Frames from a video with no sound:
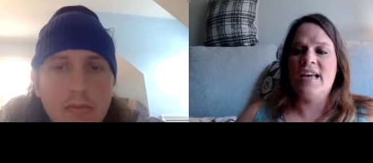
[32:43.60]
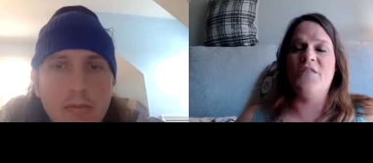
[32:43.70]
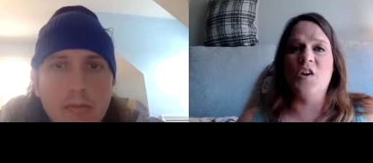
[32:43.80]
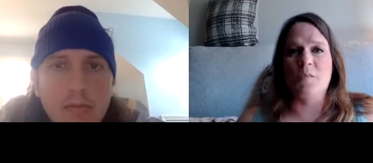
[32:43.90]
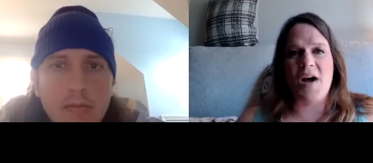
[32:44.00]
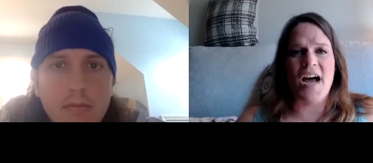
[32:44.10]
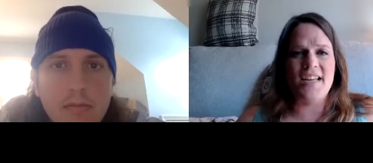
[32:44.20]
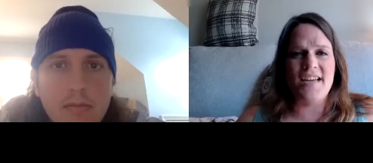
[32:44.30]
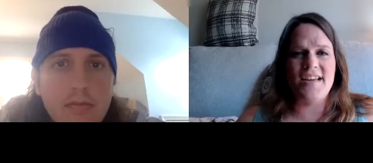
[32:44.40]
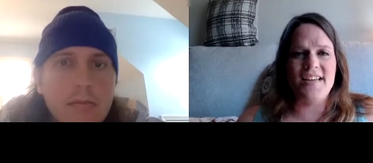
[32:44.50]
Speaker 1: if your
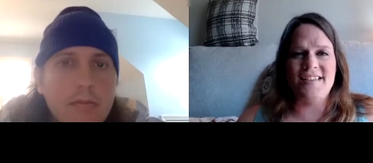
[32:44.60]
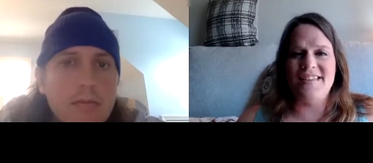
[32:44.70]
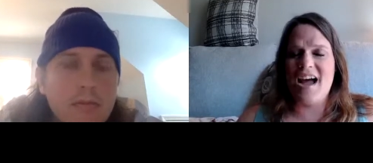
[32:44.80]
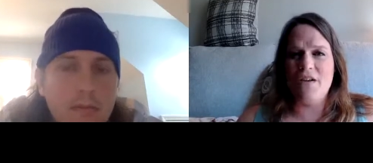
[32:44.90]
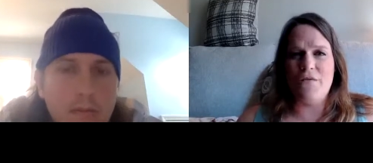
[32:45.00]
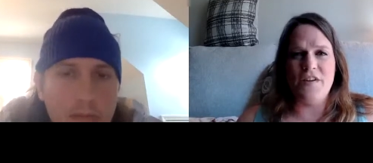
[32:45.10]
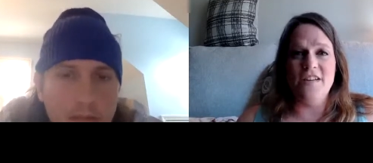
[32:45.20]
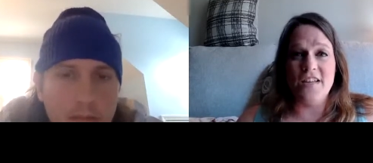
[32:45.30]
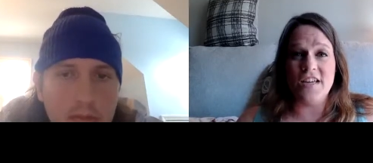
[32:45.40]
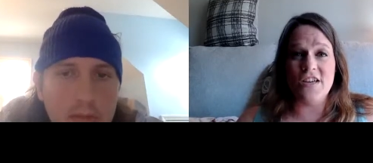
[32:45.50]
body is not
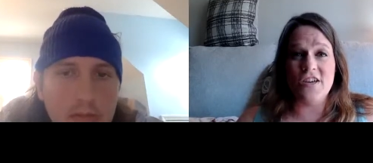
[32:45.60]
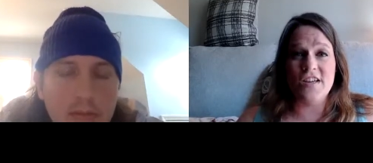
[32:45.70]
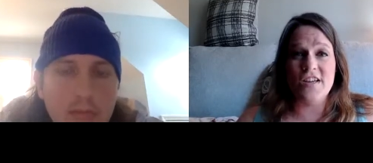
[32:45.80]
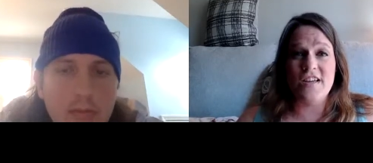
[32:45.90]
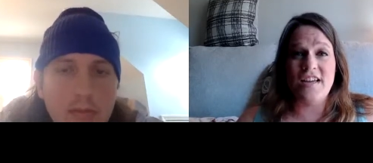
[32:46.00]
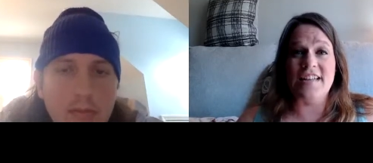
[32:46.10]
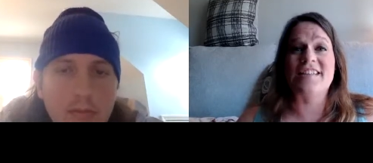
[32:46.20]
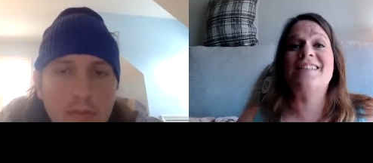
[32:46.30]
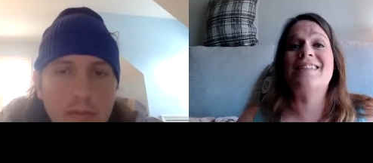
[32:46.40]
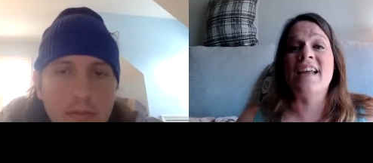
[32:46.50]
feeling good,
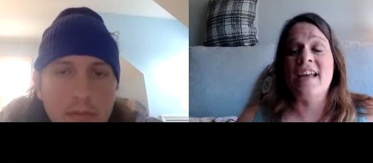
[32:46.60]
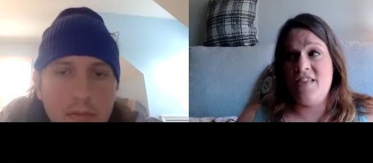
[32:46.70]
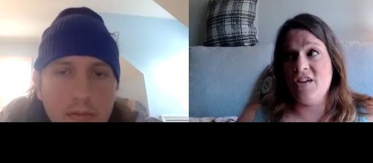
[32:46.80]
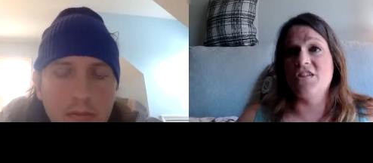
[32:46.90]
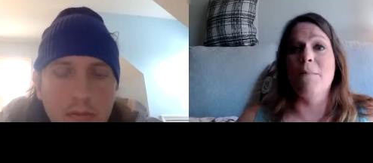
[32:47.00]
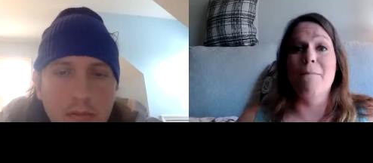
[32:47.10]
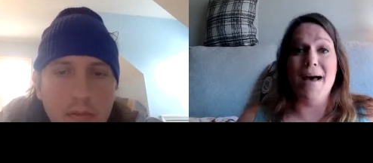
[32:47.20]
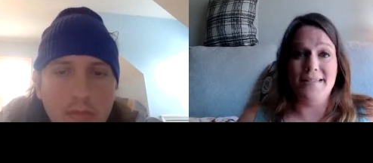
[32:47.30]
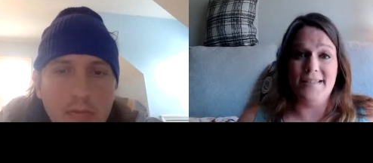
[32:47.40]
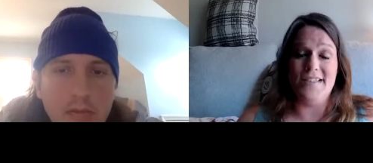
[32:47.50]
it's there's a
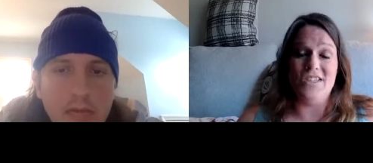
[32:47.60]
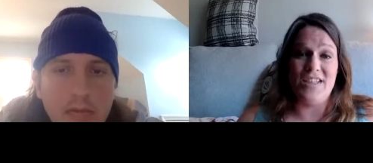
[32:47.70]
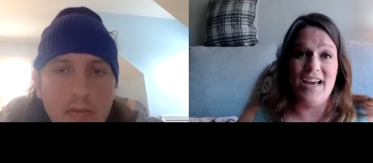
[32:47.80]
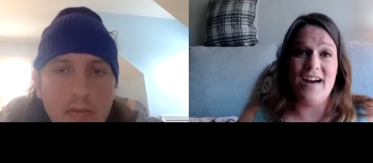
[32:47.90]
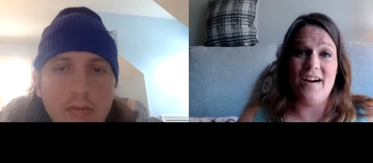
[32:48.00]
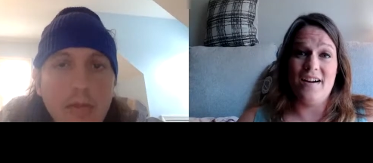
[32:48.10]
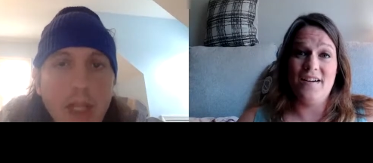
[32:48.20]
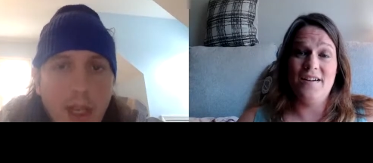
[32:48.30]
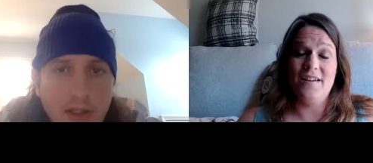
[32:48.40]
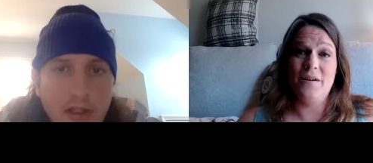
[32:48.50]
message there.
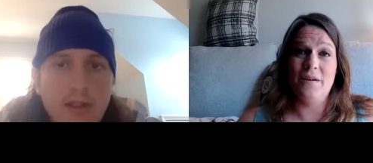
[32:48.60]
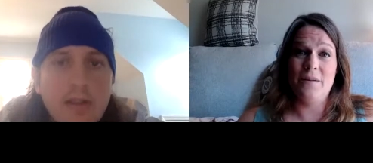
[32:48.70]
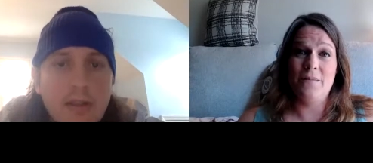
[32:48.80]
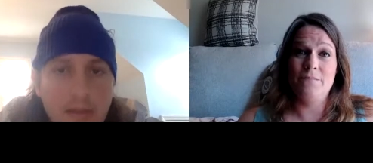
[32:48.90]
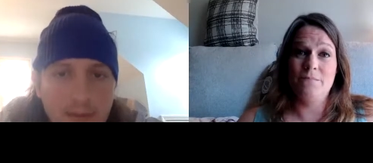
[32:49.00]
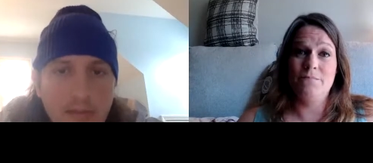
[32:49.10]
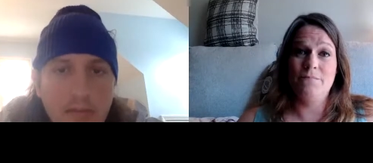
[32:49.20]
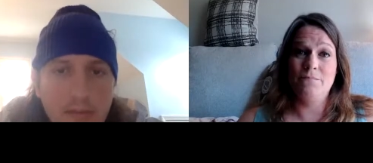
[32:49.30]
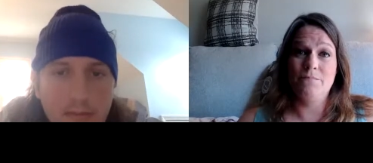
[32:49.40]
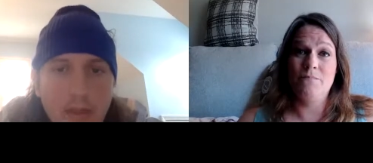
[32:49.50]
Yes.
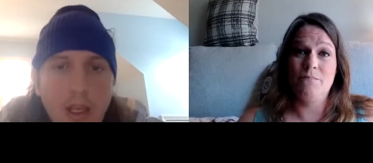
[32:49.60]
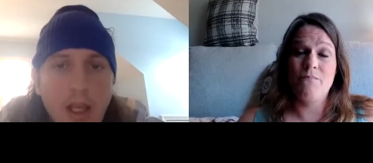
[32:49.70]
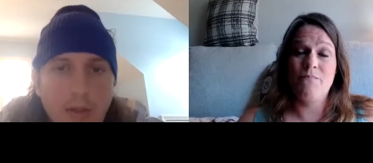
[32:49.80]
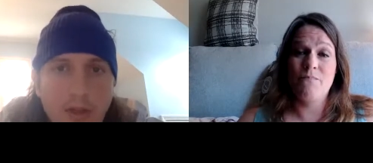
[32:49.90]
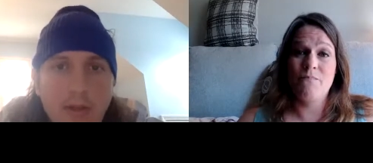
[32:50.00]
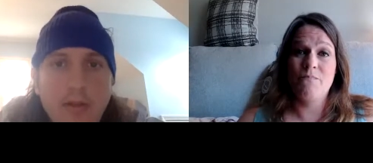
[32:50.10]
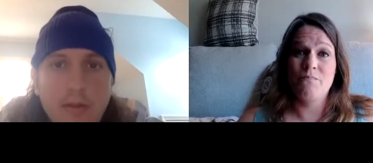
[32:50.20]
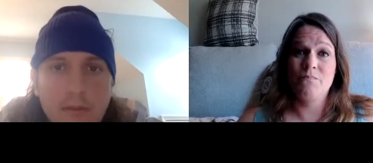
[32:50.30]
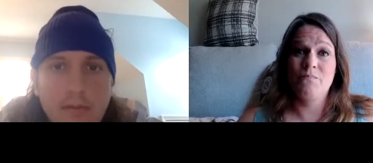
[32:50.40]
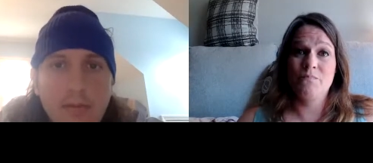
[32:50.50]
Speaker 2: Yes.
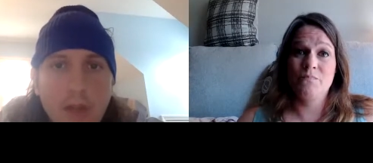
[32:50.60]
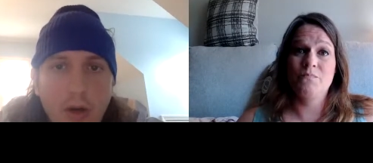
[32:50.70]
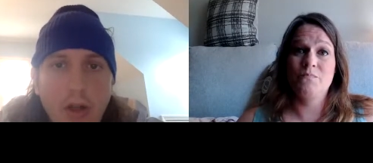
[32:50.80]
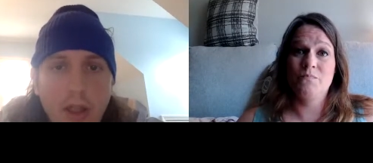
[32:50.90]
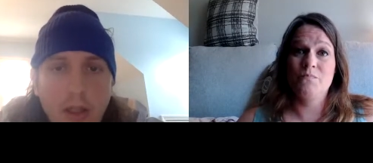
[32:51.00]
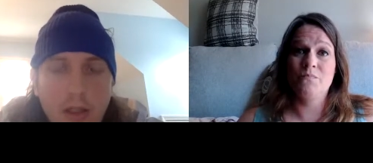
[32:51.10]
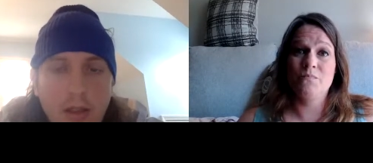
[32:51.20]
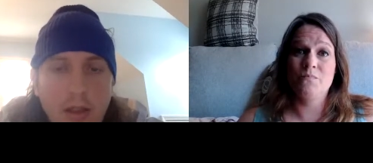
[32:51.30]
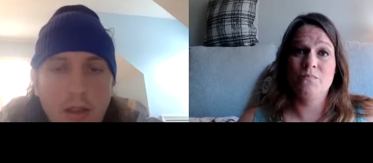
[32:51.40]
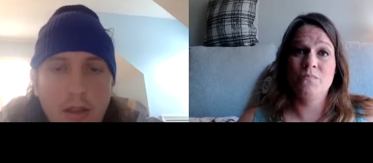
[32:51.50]
Totally.
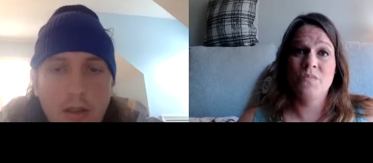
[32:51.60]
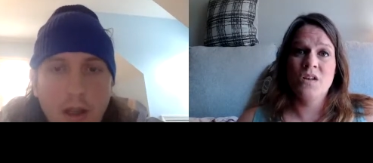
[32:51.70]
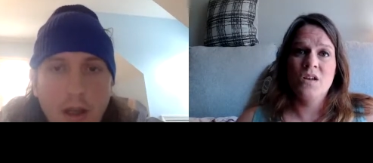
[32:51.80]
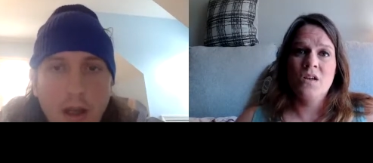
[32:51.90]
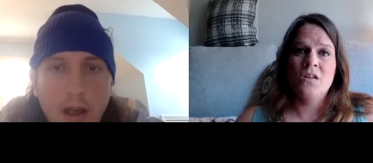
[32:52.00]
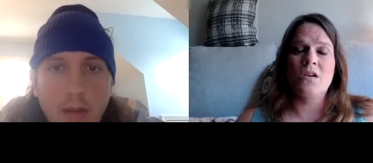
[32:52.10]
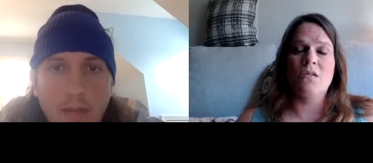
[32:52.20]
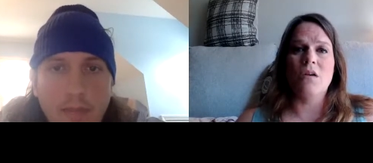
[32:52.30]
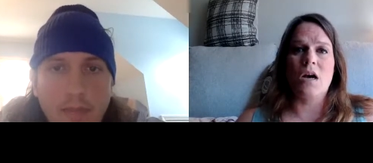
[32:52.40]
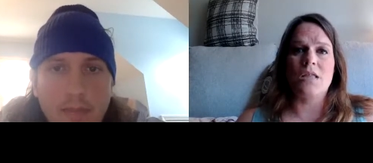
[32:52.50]
Um, so
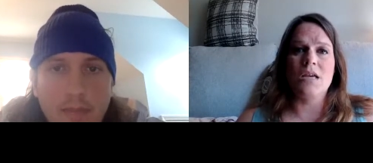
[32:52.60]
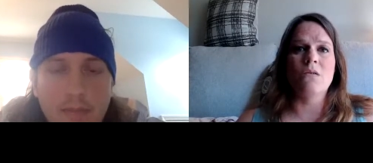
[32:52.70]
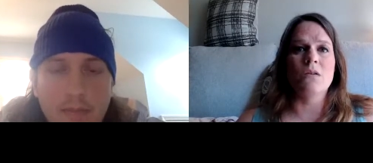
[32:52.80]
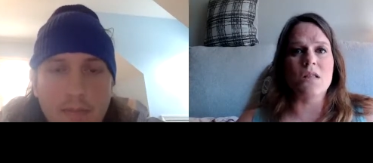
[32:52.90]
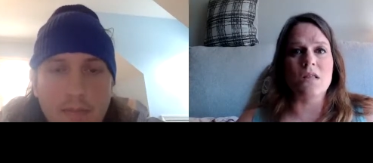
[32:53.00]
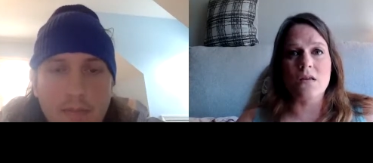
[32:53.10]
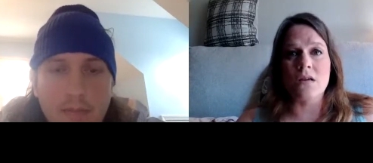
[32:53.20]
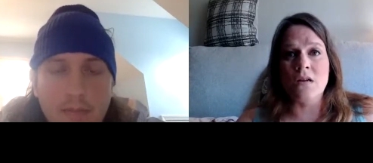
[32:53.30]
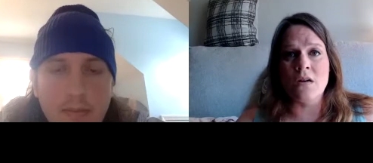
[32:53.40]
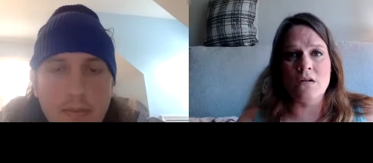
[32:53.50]
Speaker 1: I think with,
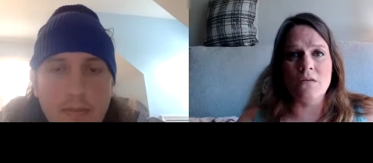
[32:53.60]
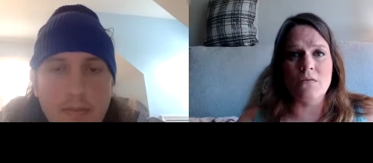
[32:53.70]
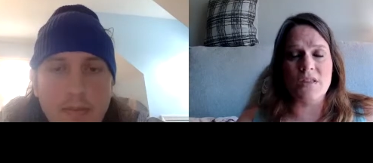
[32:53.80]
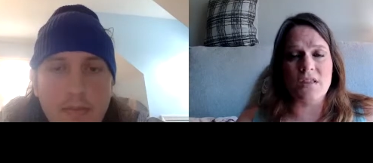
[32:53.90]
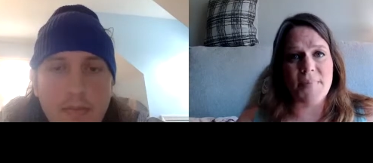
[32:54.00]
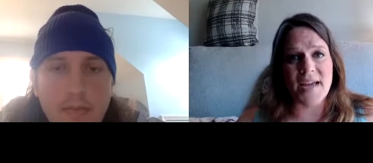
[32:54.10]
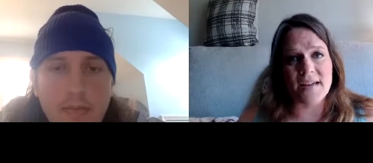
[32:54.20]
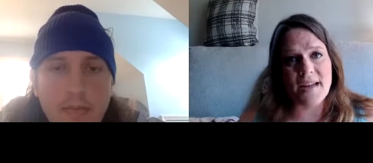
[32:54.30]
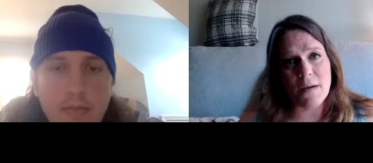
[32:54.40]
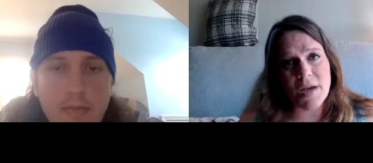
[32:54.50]
you know, with the
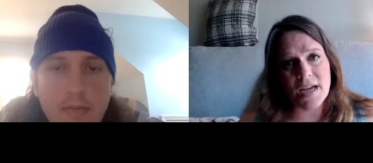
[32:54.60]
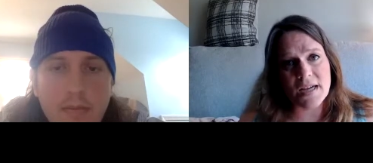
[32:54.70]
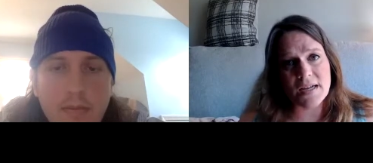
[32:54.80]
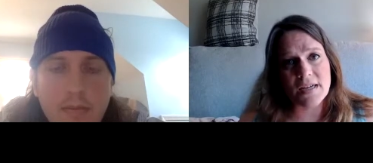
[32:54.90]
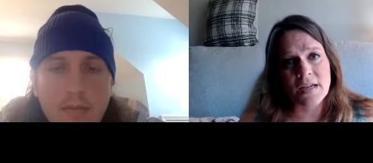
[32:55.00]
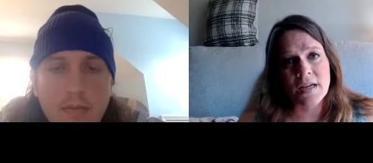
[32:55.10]
pandemic